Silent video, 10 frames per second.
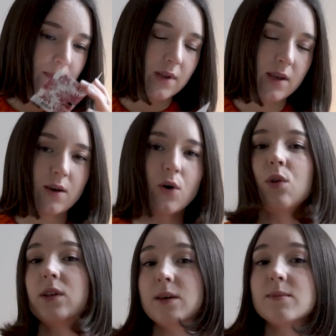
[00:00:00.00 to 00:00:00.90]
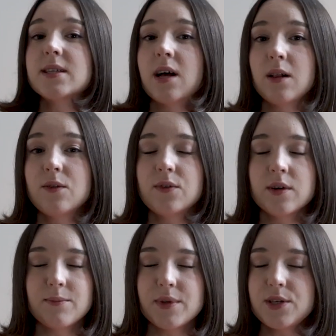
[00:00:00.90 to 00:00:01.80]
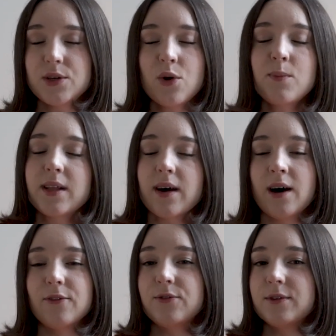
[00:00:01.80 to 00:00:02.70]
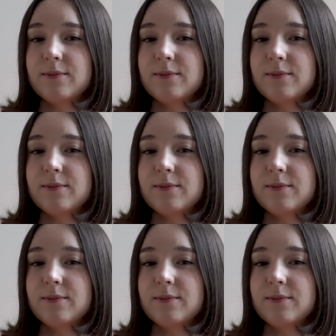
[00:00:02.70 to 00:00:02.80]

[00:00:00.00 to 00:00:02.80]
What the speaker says: He called himself Monsieur Betterave.